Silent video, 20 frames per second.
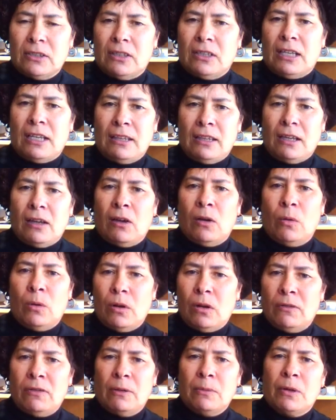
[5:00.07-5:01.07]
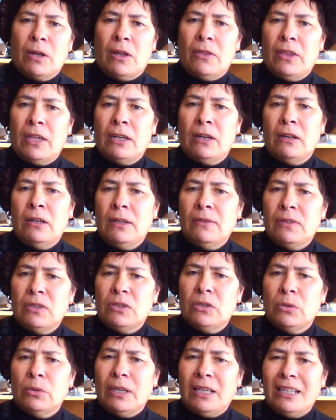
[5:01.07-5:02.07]
and they think, oh, well, off I'll go, and they don't even
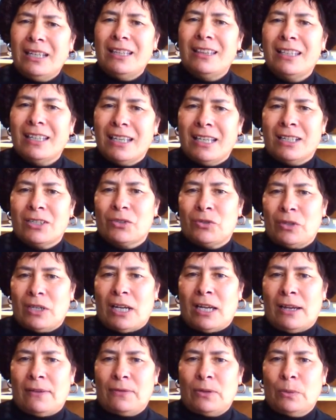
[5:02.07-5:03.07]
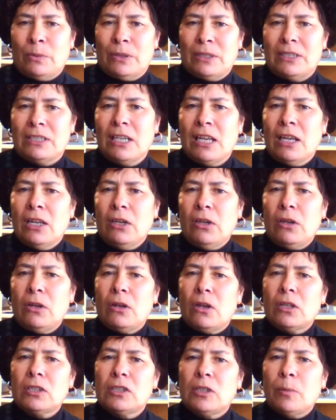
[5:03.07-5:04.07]
do anything extra afterwards. You
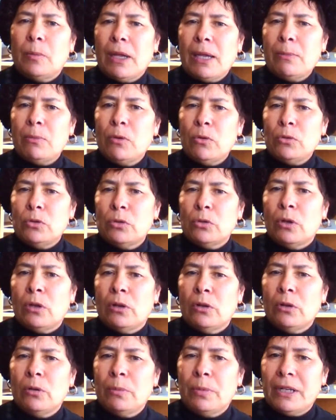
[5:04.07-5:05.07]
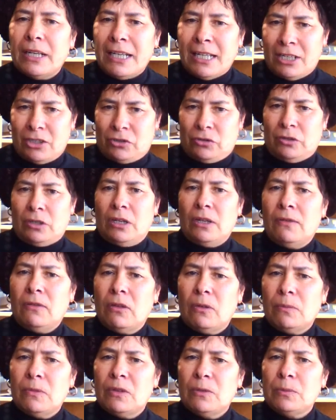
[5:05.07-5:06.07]
know, it's the people who do a little bit extra, give
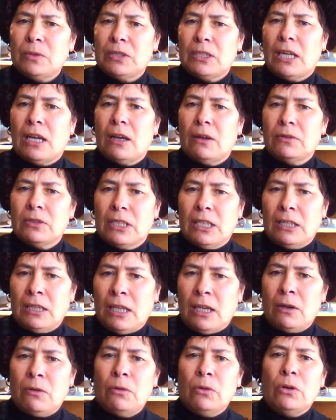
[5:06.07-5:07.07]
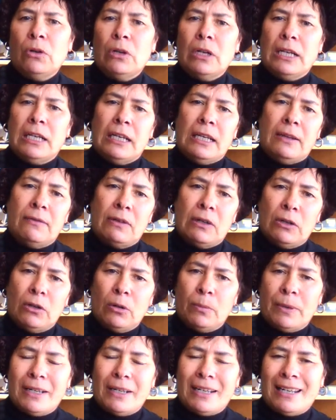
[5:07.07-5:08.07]
on themselves, get there early, leave a
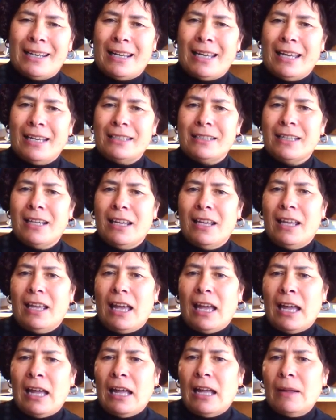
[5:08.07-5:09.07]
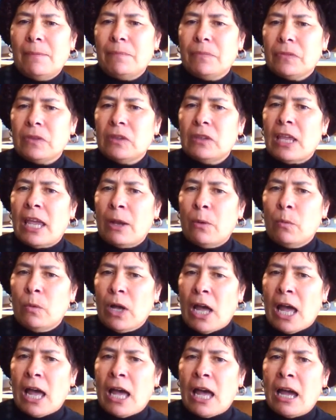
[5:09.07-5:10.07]
little bit late, and they
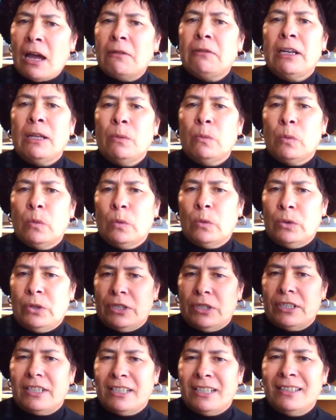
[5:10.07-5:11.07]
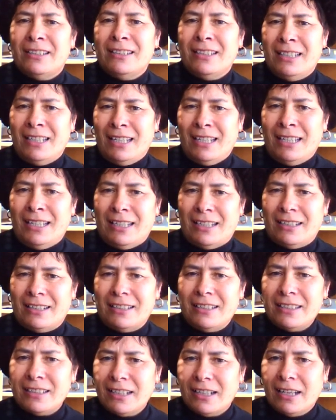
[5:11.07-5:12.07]
are rewarded in the
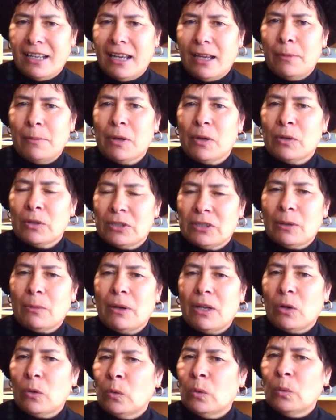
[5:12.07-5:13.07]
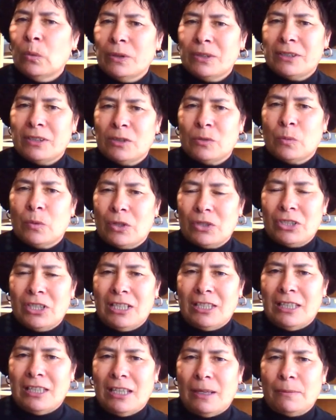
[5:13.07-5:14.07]
end because someone always is
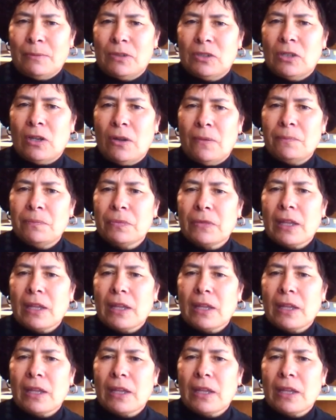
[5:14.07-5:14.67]
watching them. So